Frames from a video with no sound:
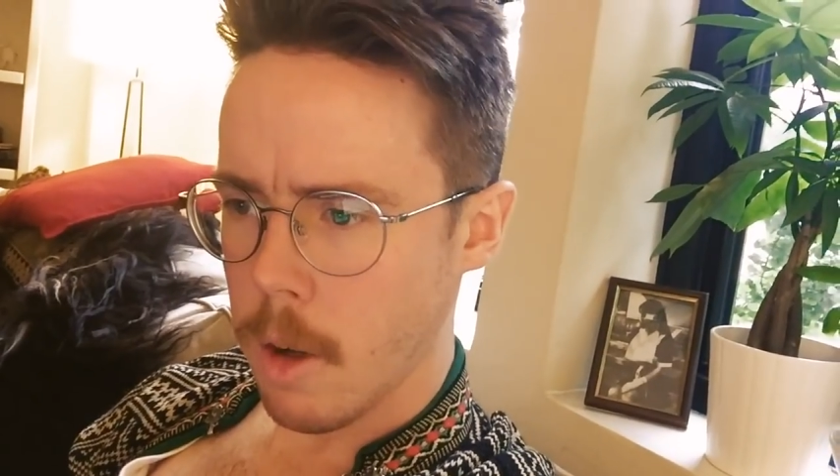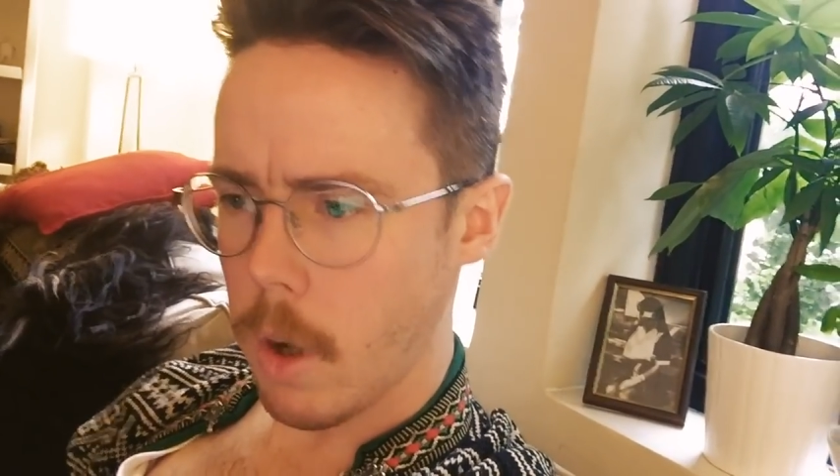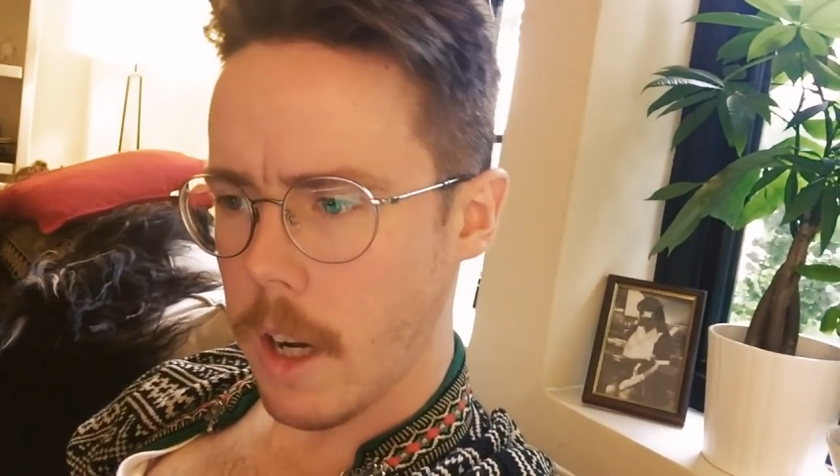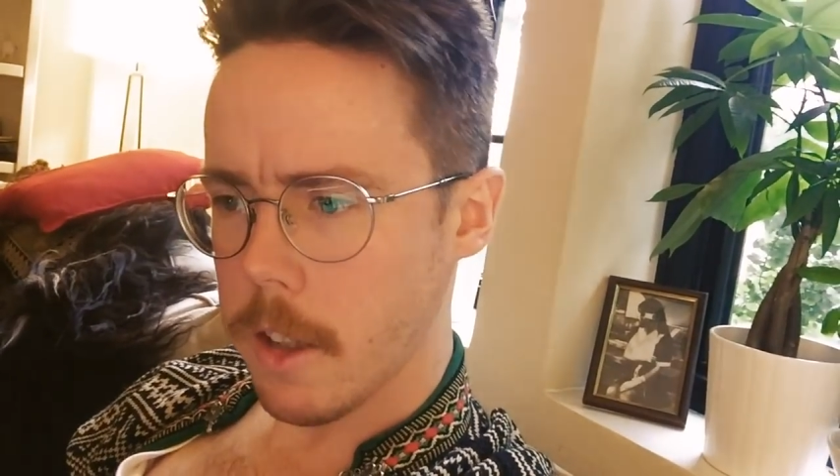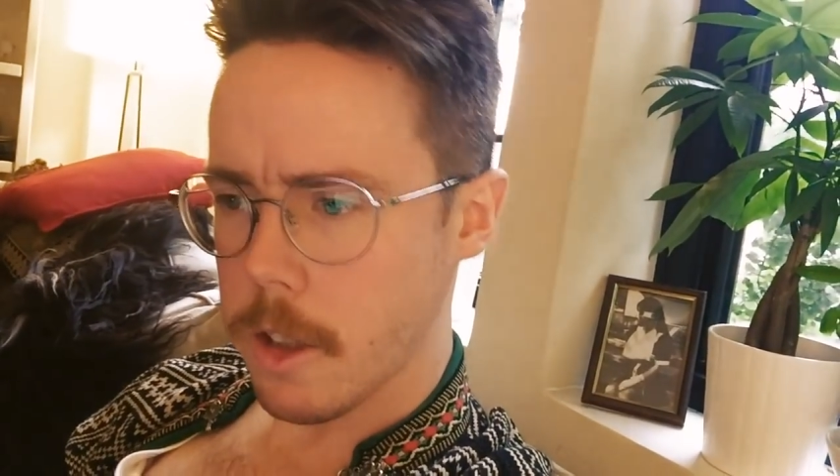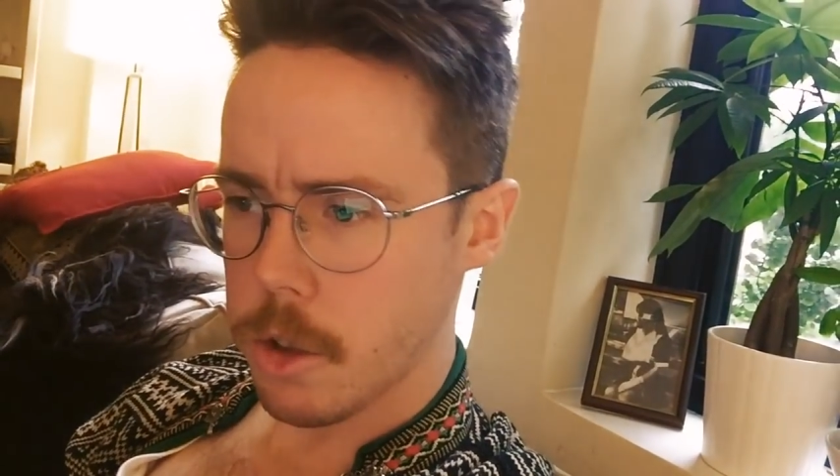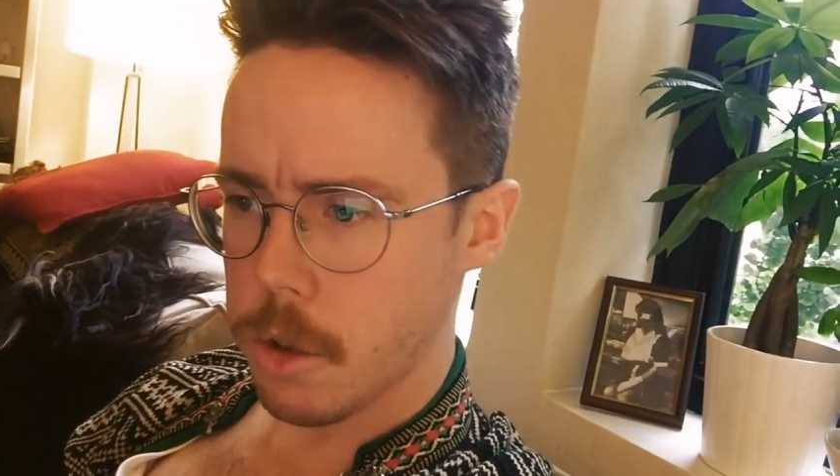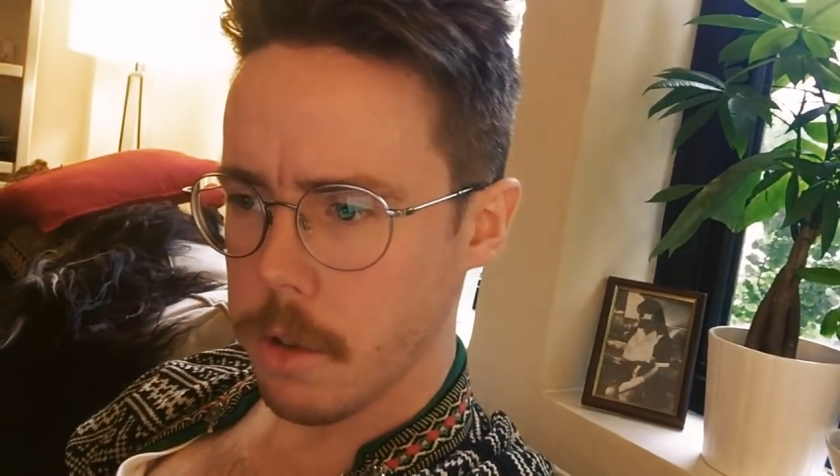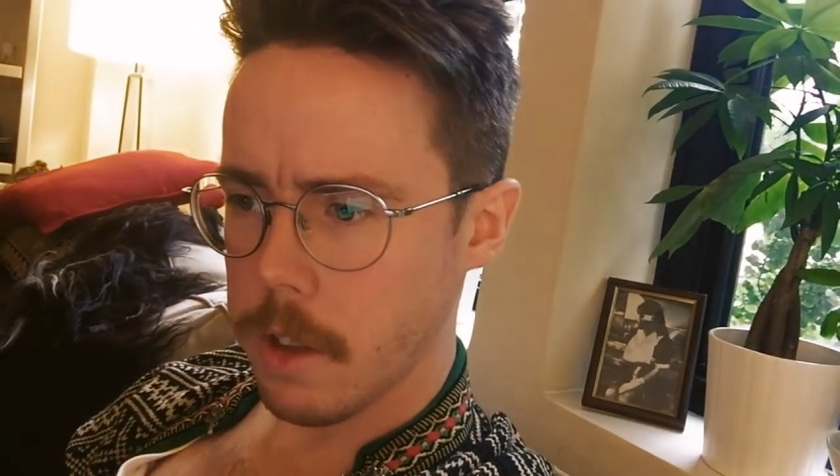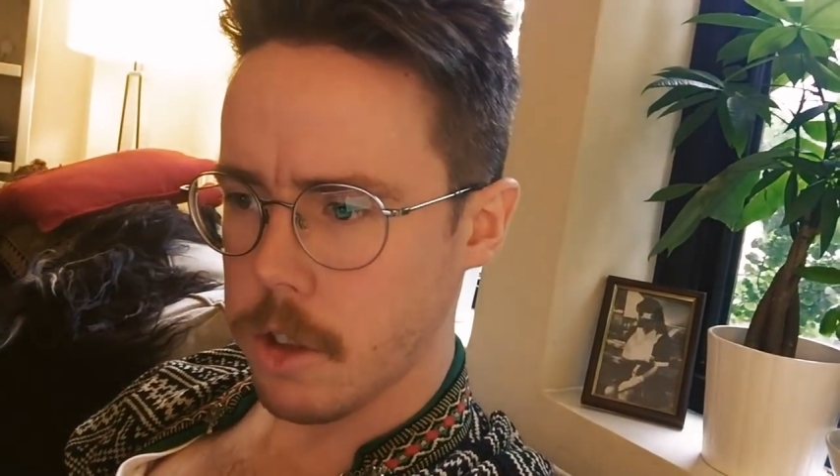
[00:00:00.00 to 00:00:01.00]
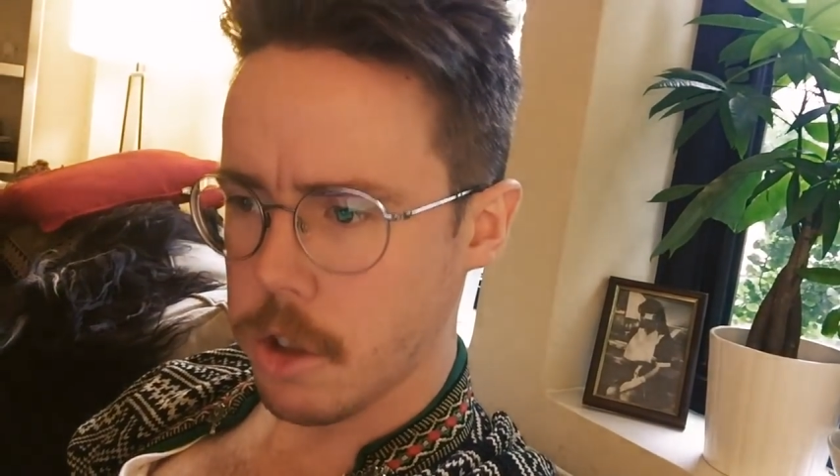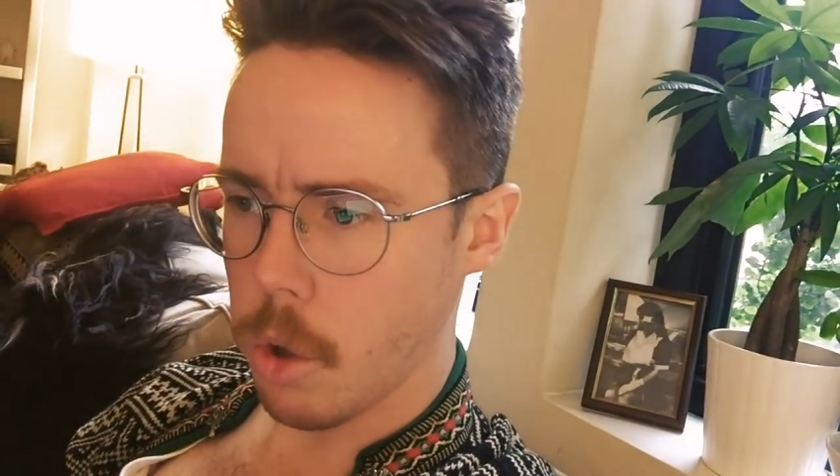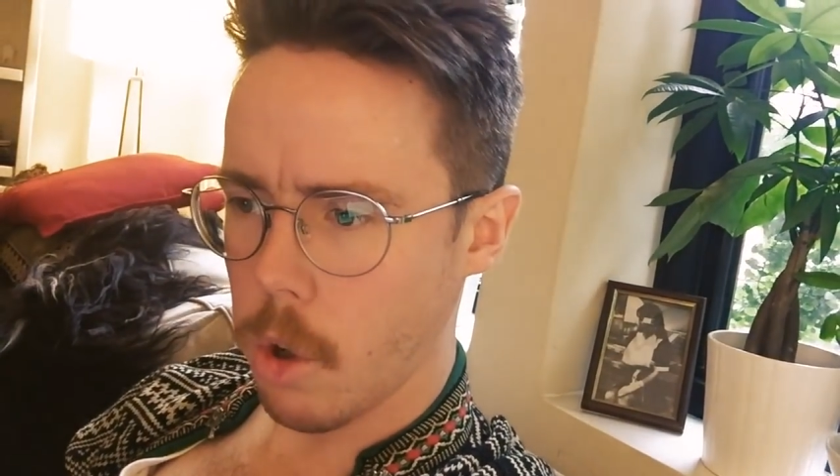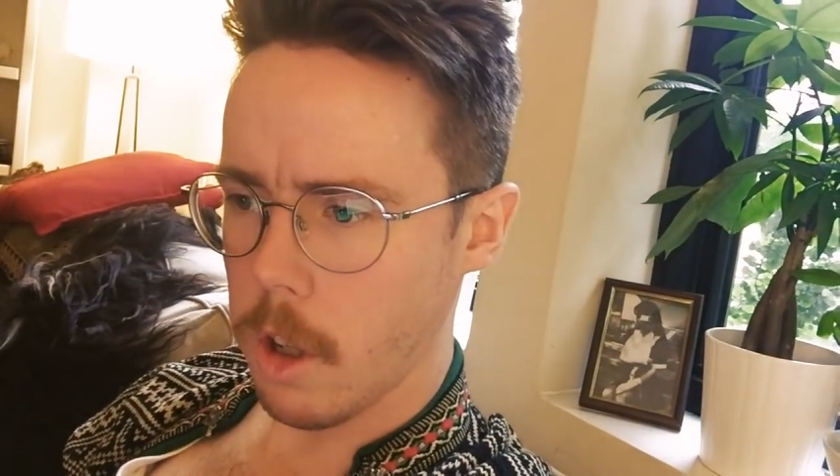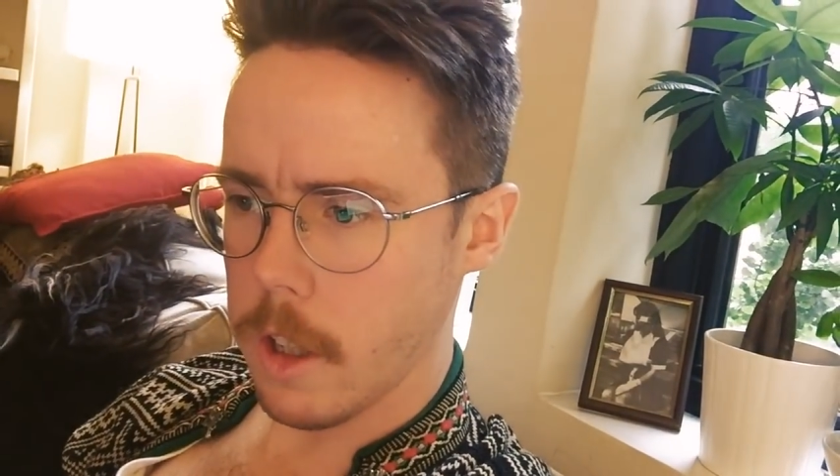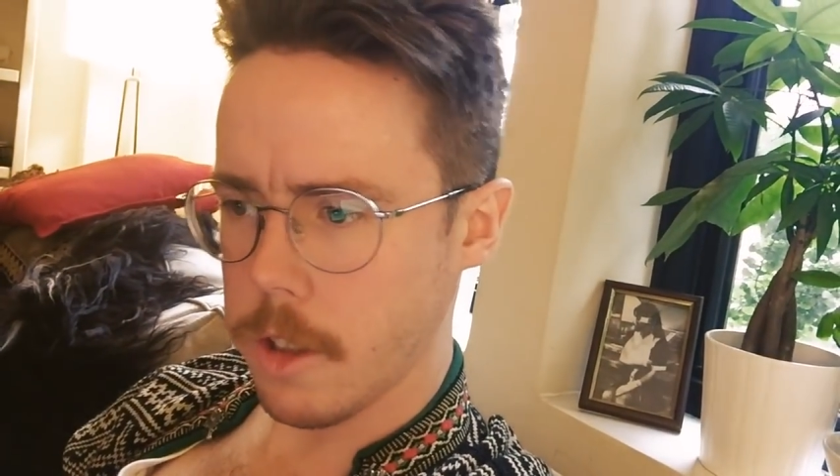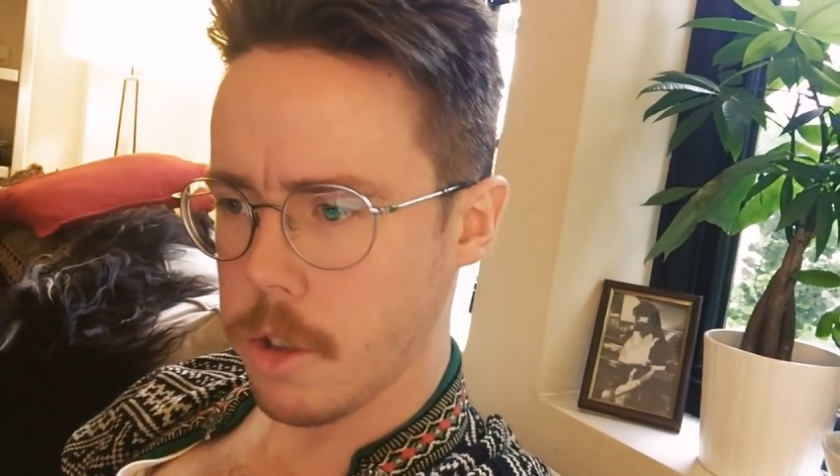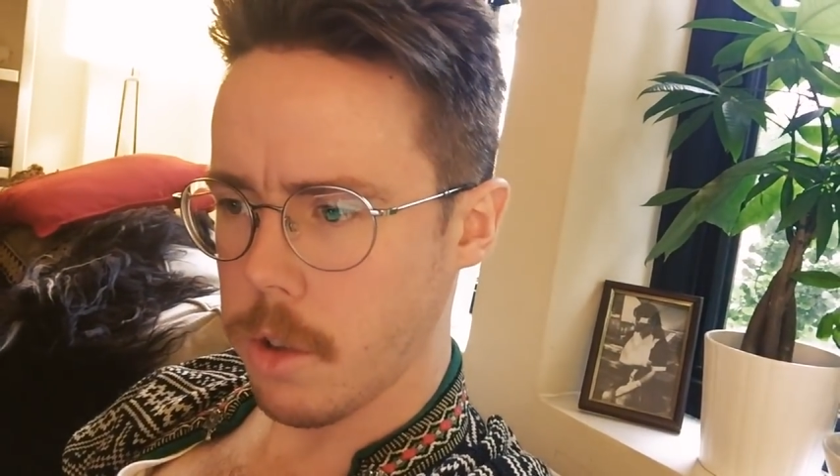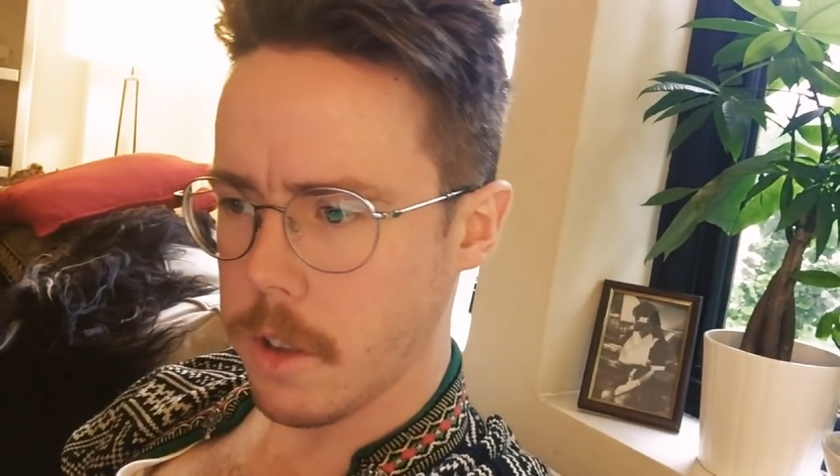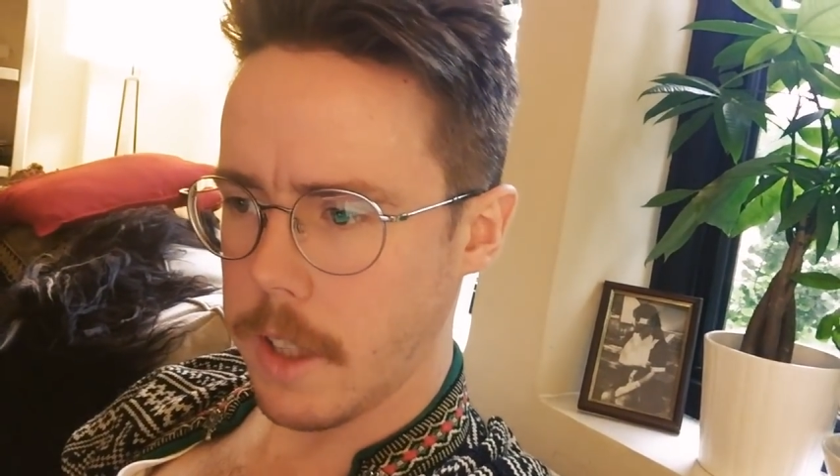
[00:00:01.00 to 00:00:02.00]
While it is true that skål in
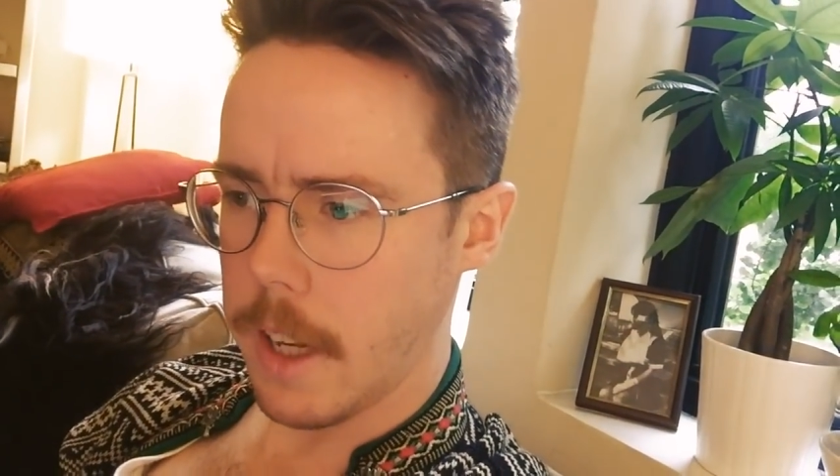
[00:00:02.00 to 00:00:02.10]
certain